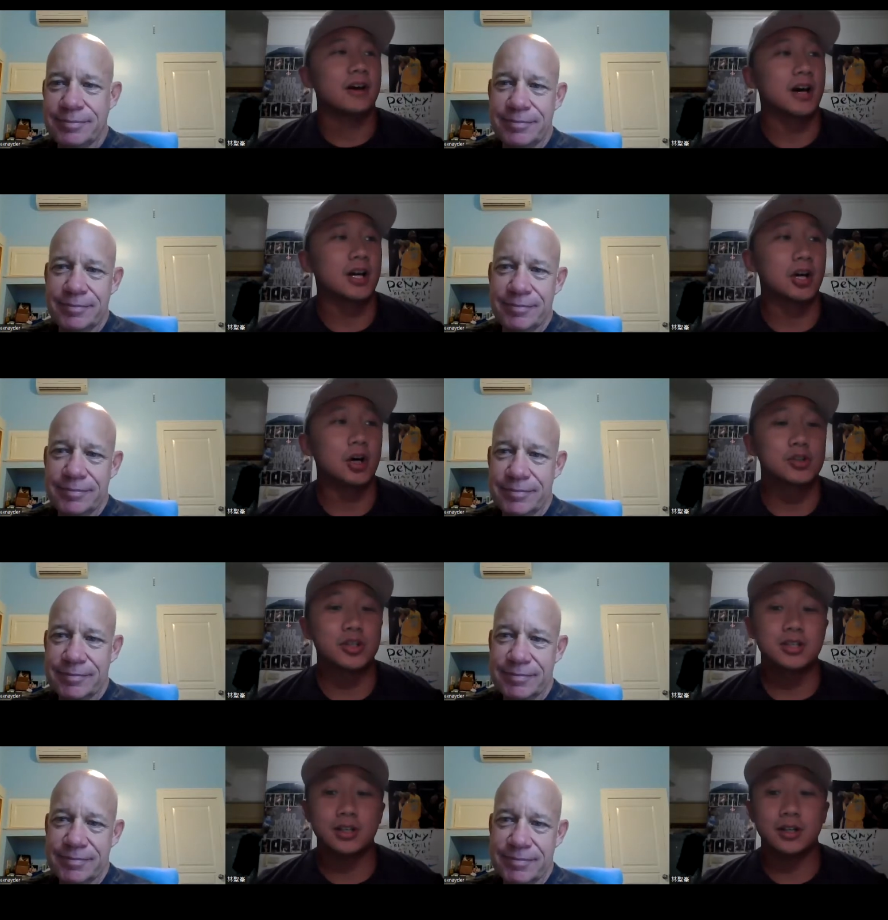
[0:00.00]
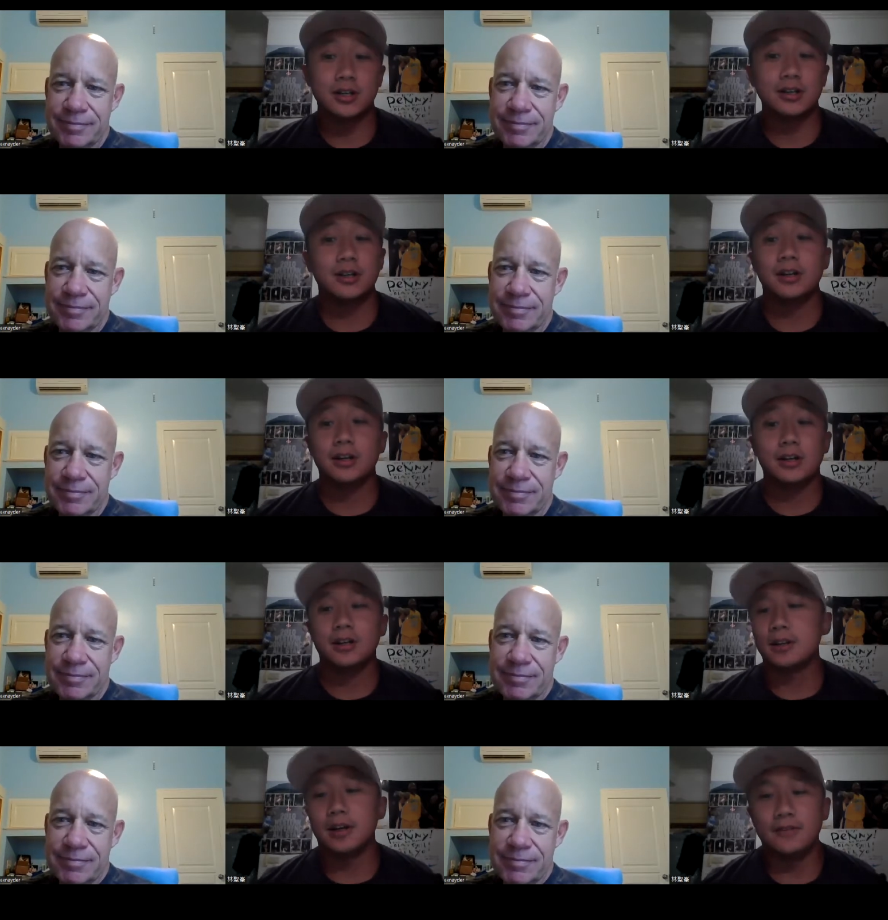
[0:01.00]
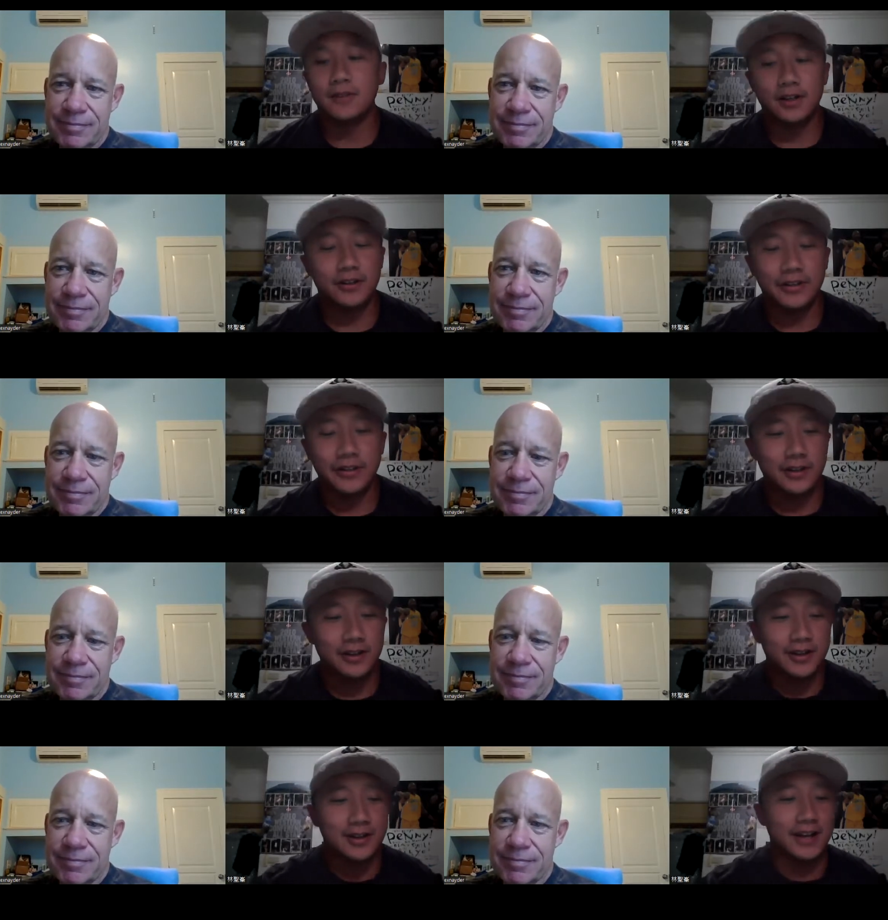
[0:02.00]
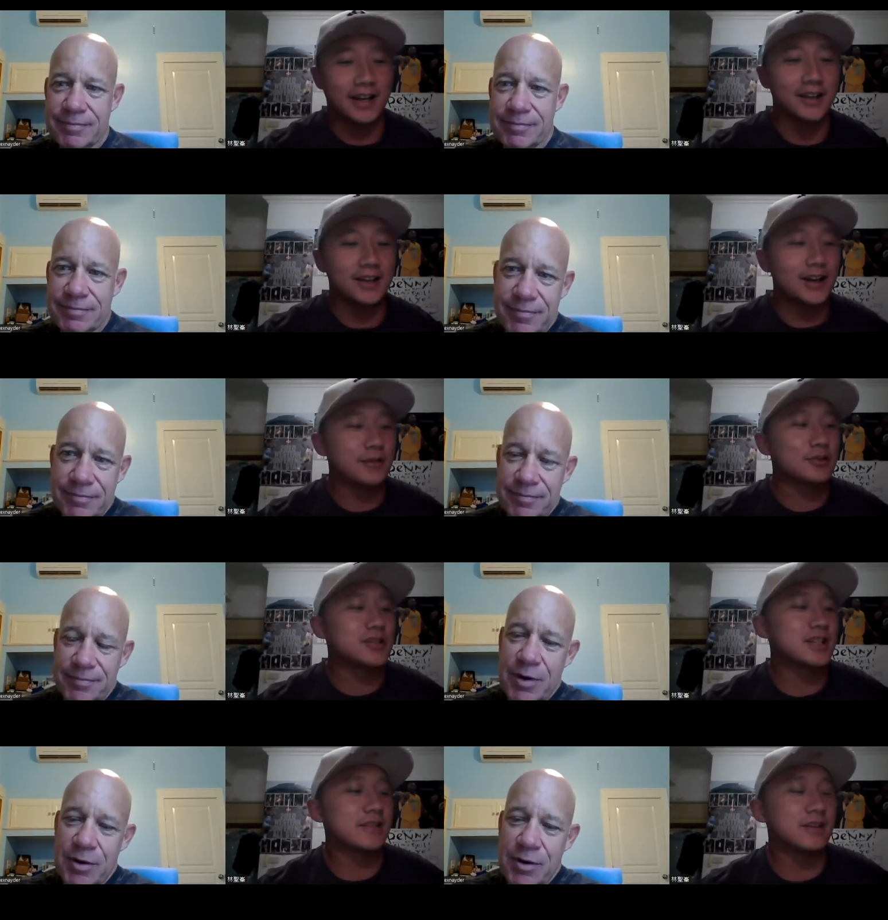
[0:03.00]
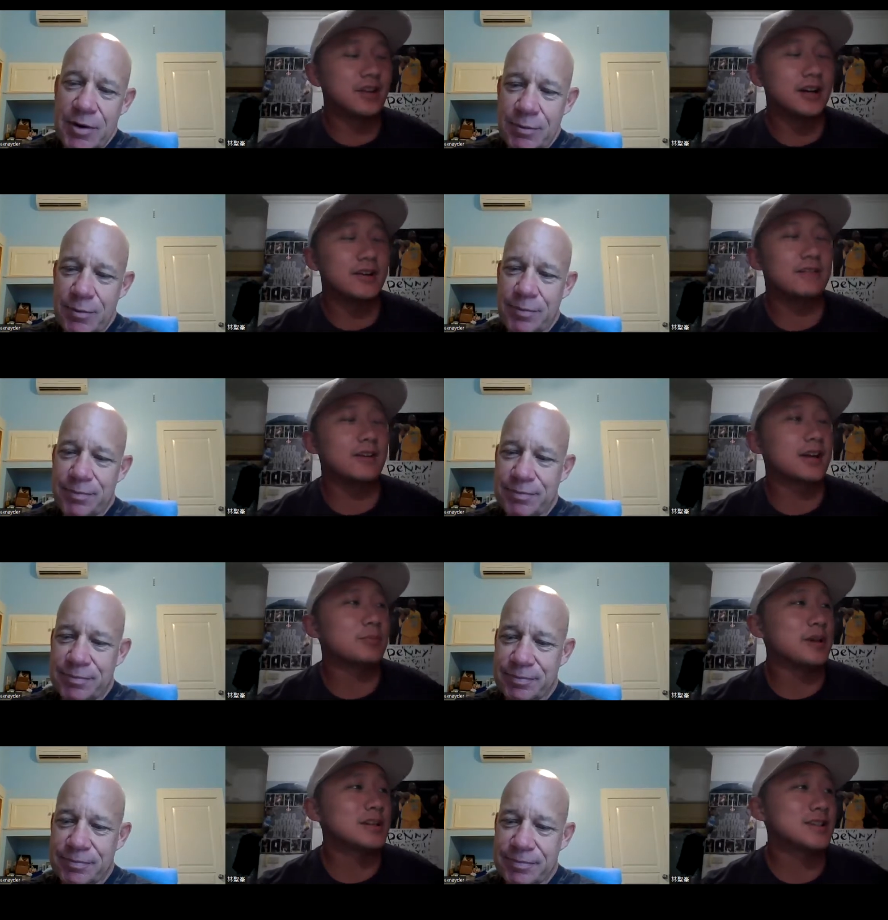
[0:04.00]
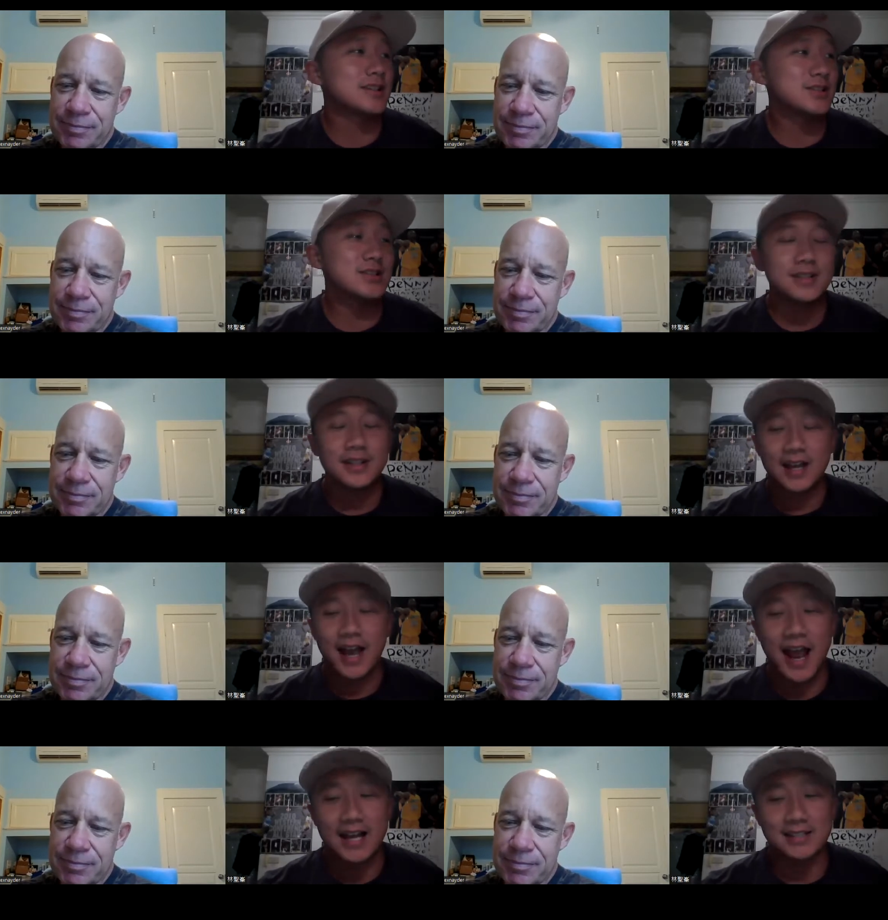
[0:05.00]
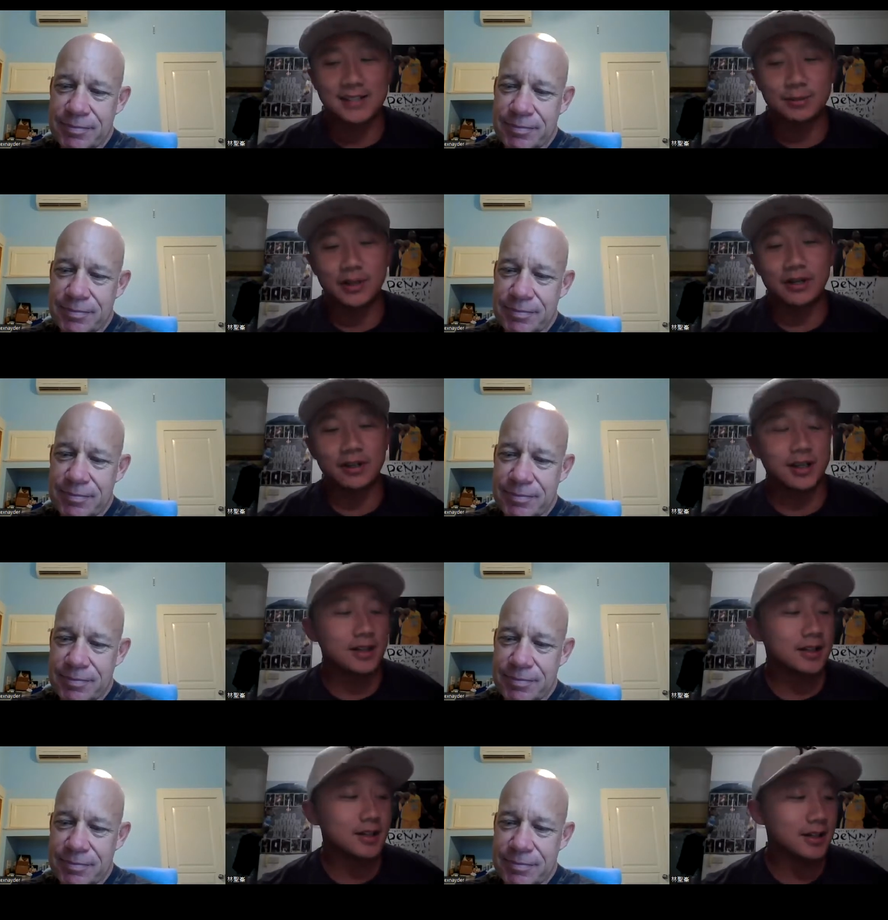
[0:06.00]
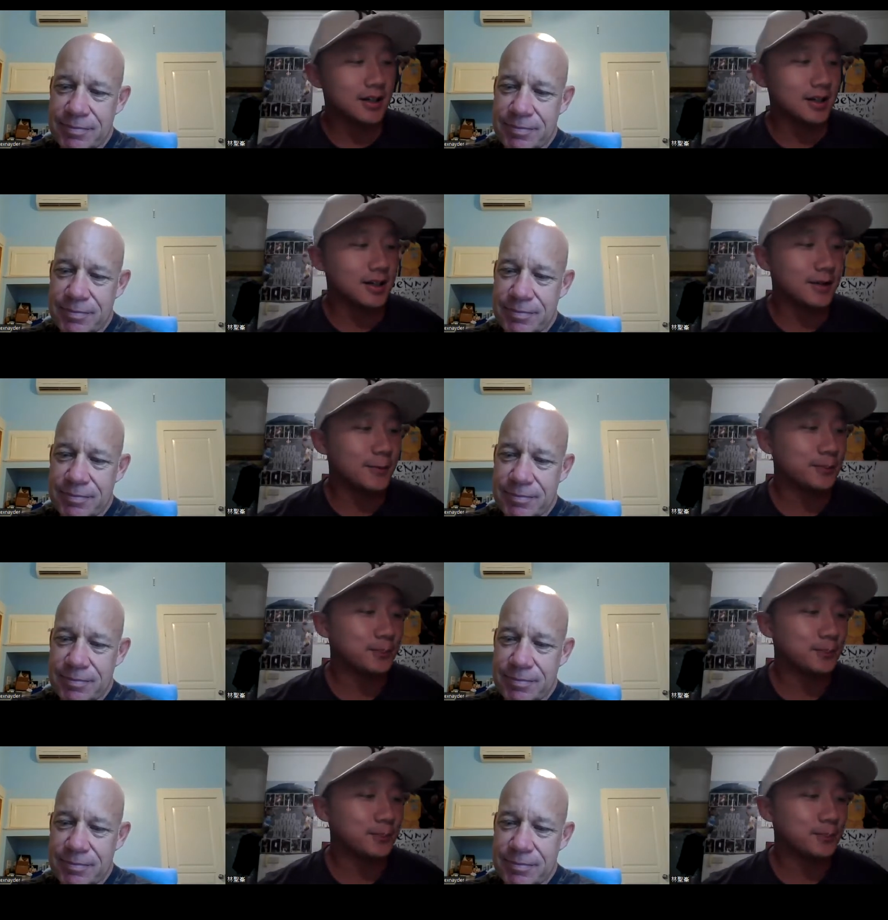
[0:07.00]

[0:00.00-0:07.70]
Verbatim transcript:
Speaker 1: uh, coaches here love it, and I received a lot of like messages asking about like uh,